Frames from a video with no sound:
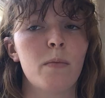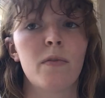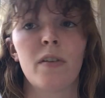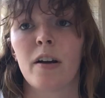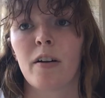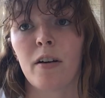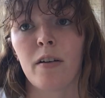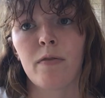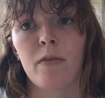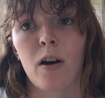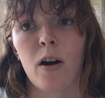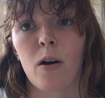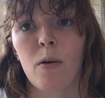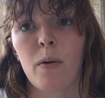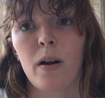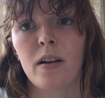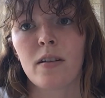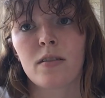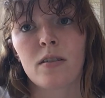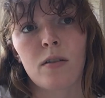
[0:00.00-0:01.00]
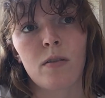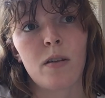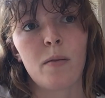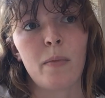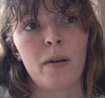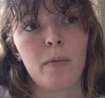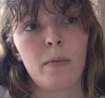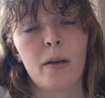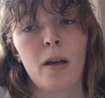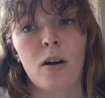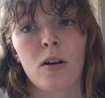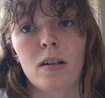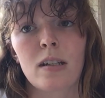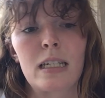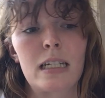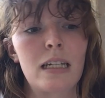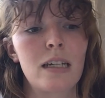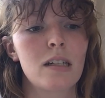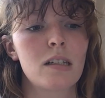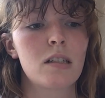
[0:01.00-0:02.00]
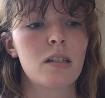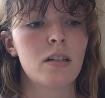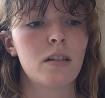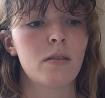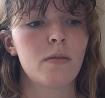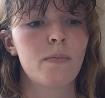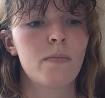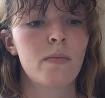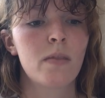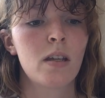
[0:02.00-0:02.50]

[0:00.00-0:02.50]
very far away, so they may be hard to get to.